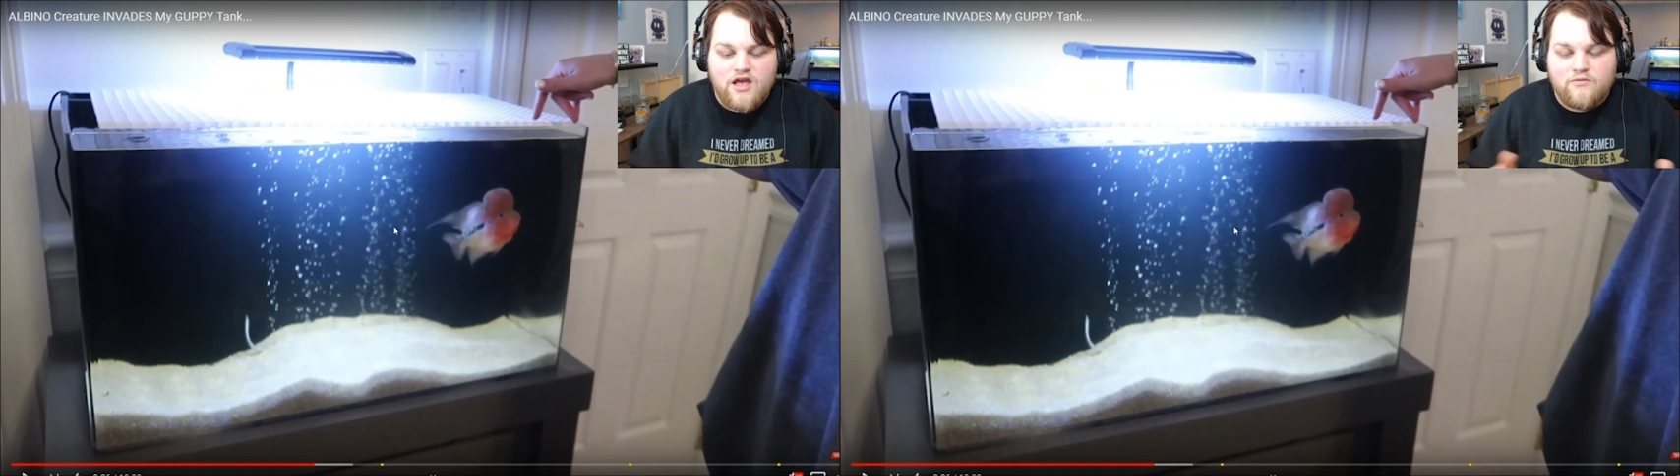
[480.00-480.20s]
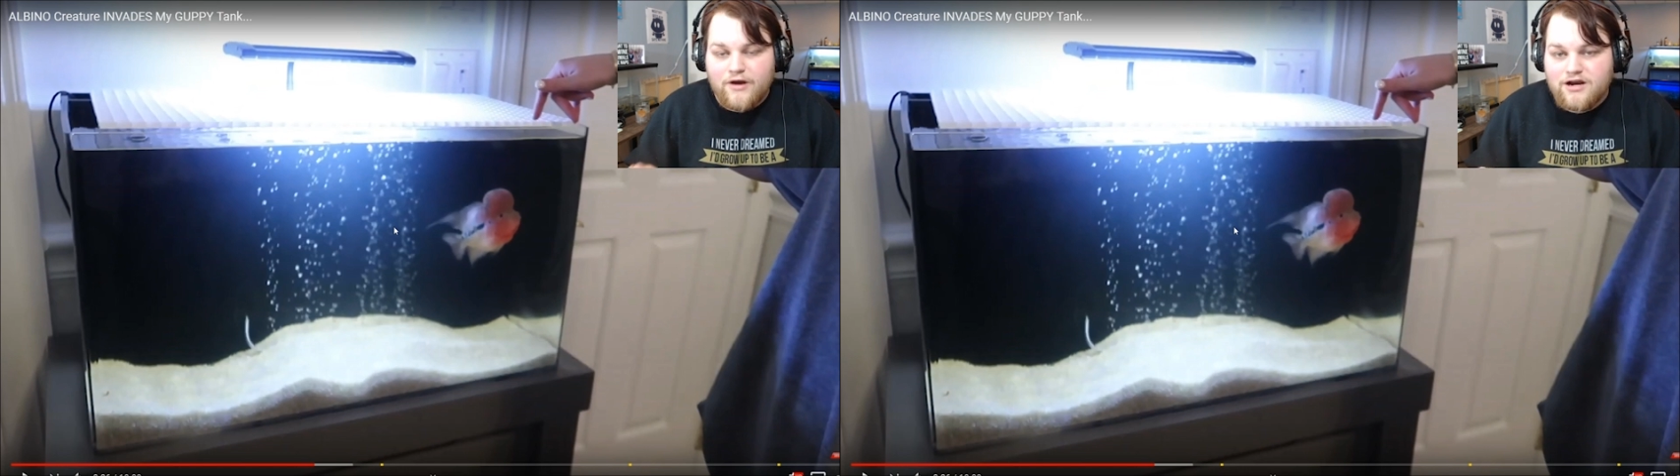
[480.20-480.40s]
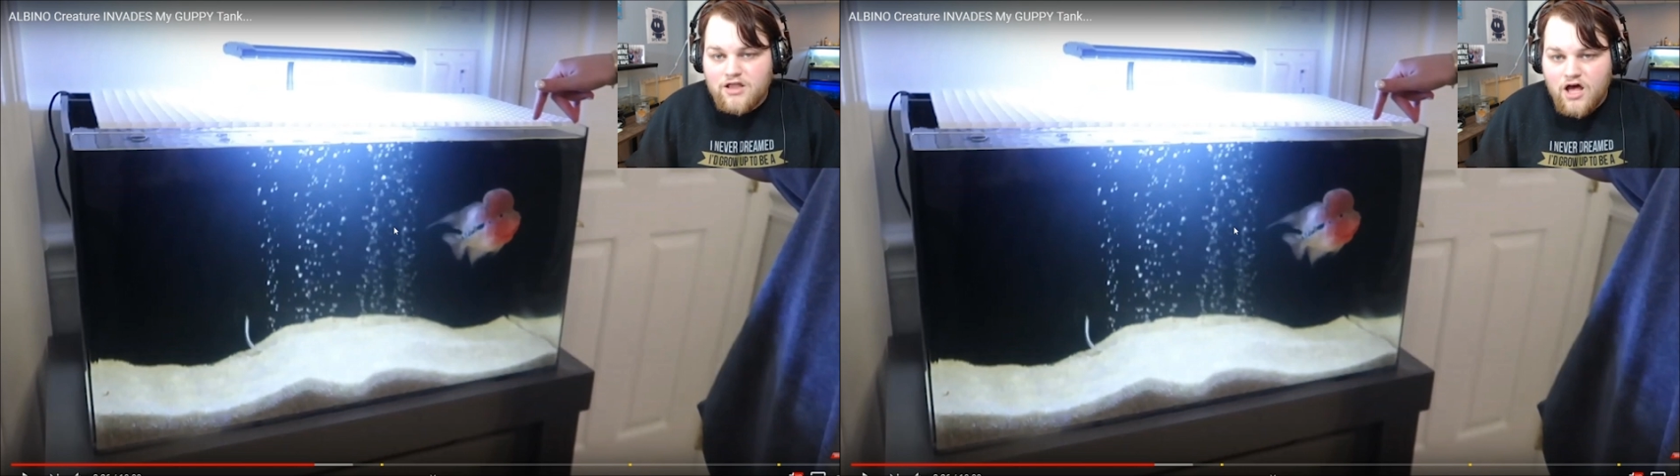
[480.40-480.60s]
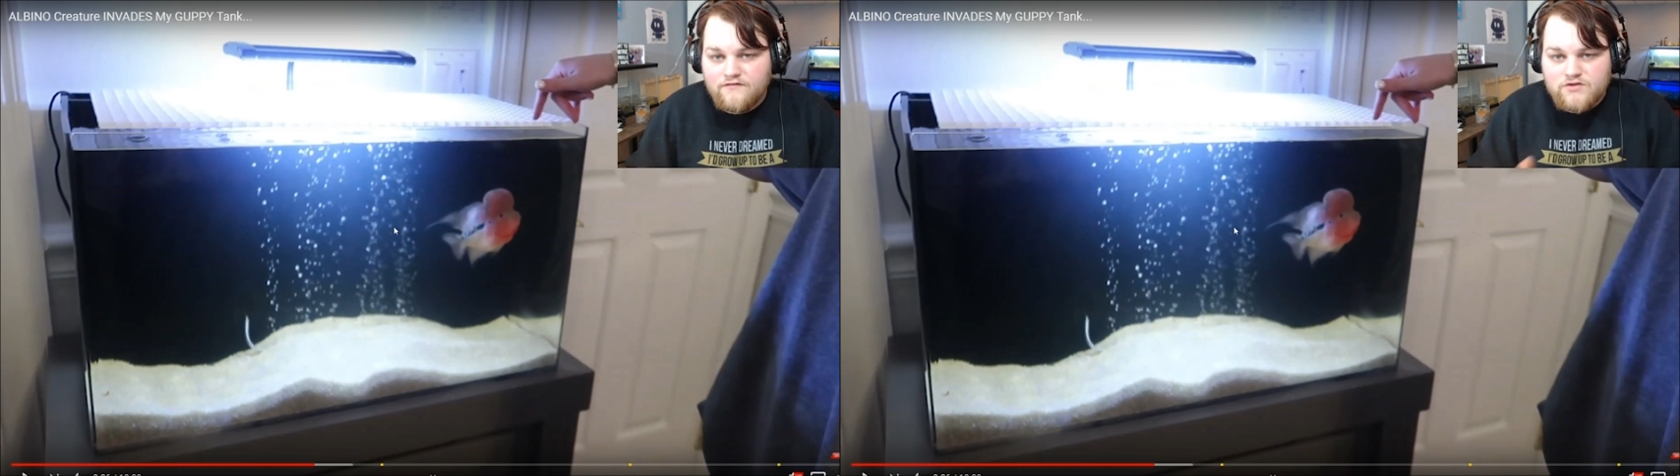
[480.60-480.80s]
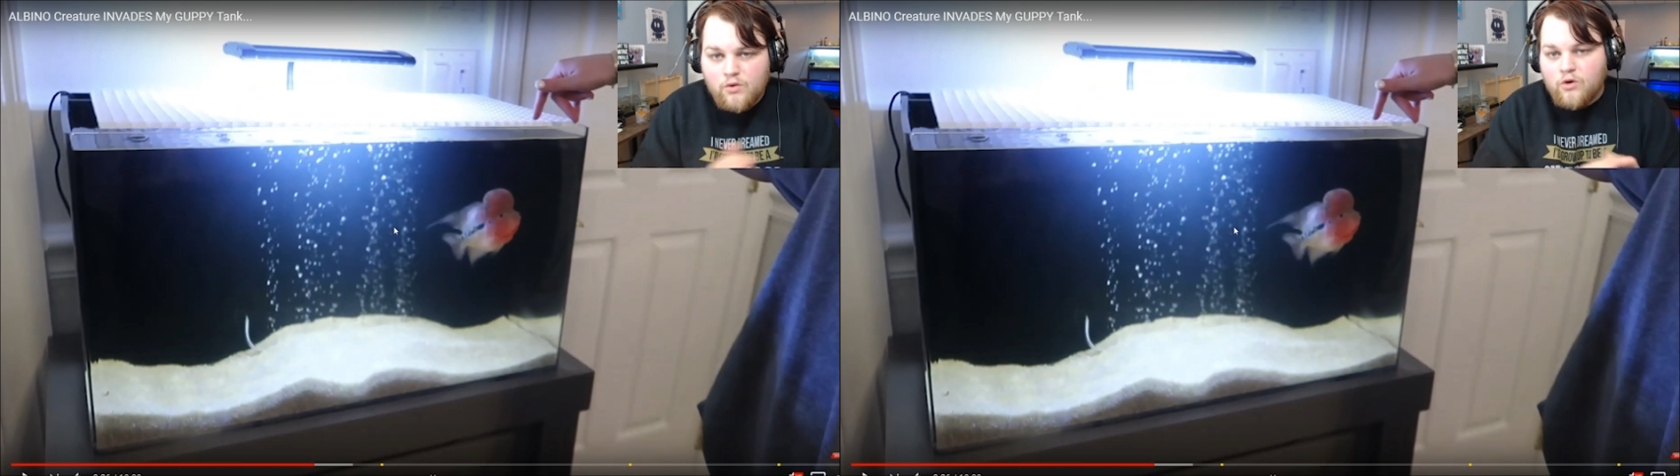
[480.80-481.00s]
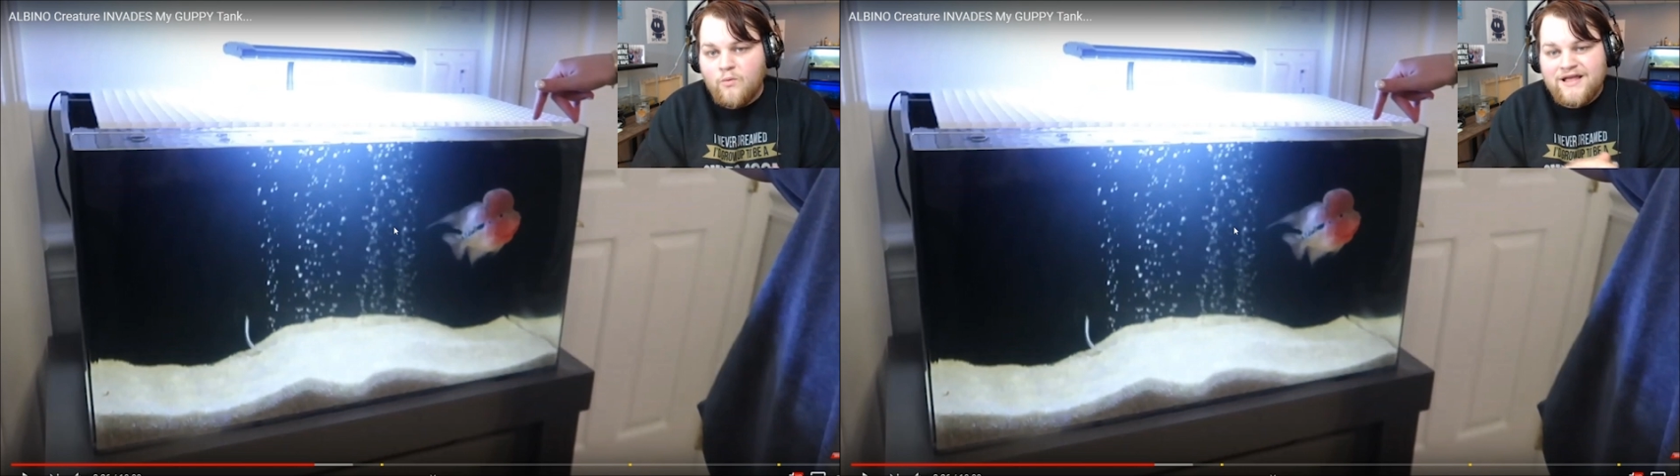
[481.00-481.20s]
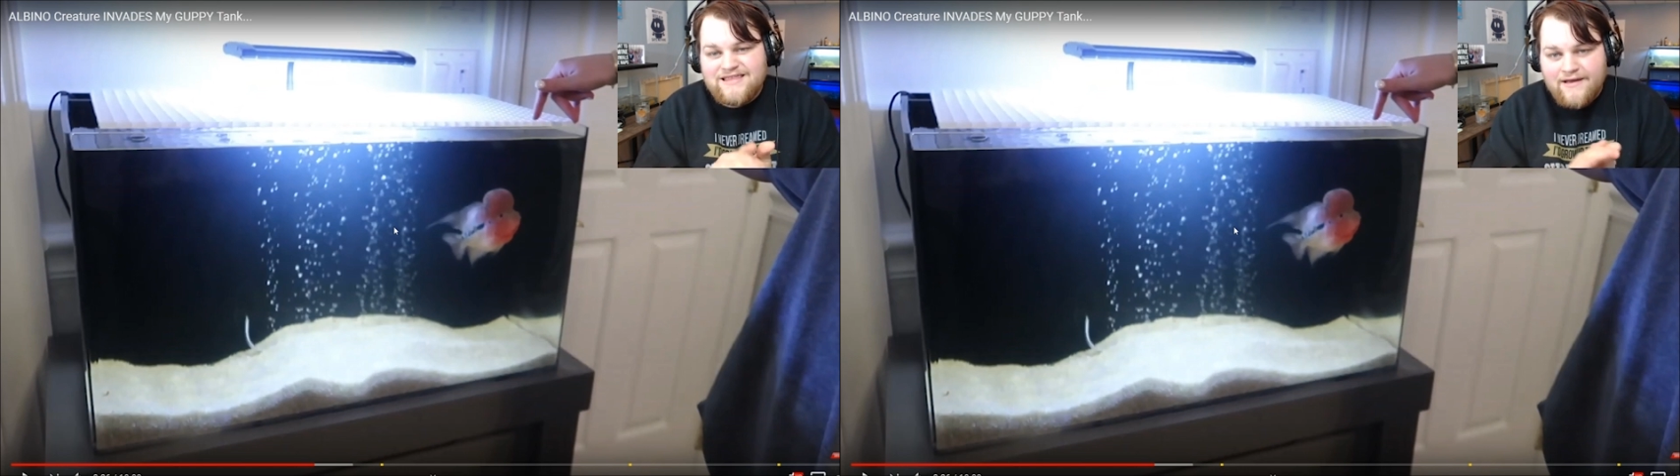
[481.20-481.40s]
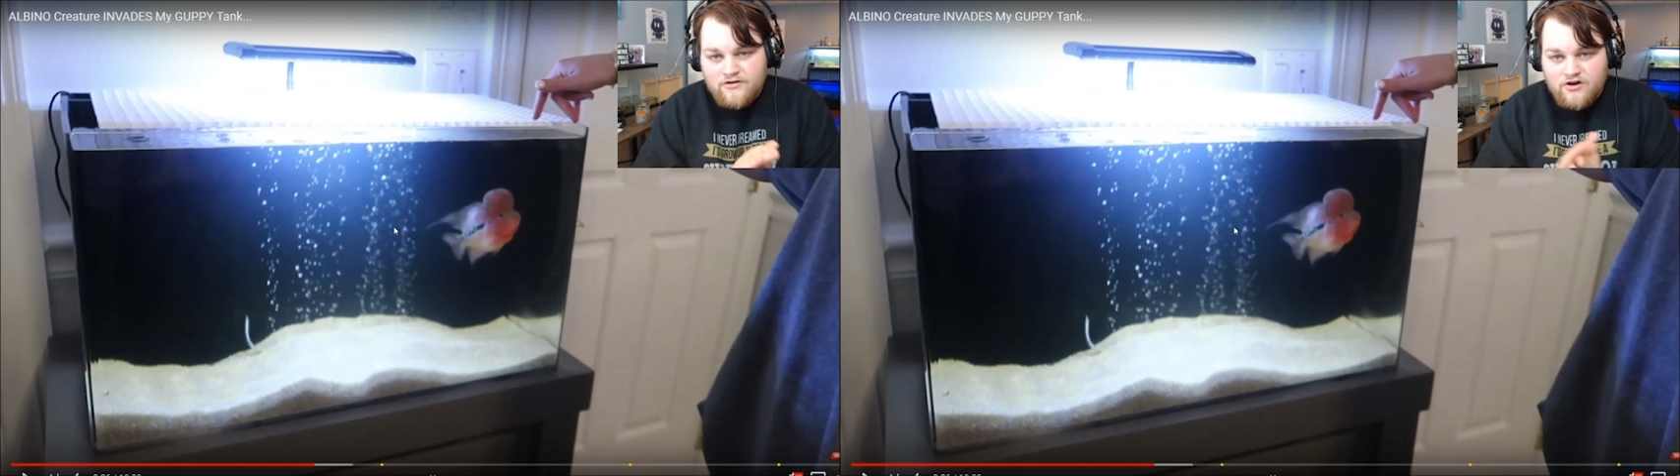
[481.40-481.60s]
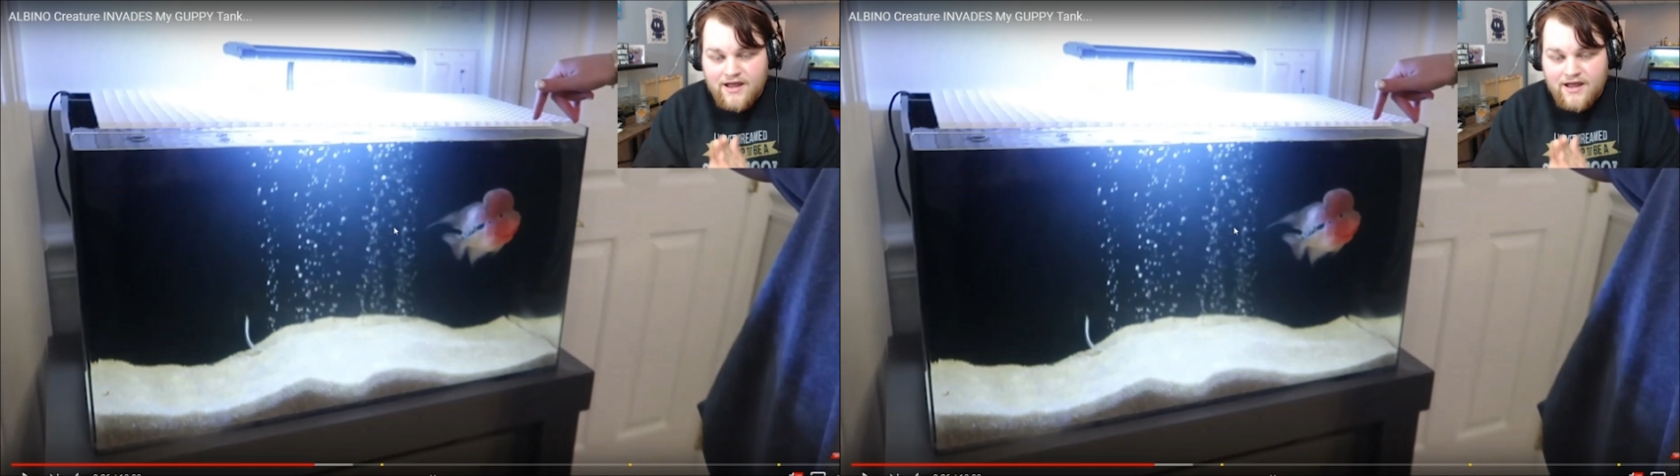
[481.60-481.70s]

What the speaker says: wear gloves or wet down your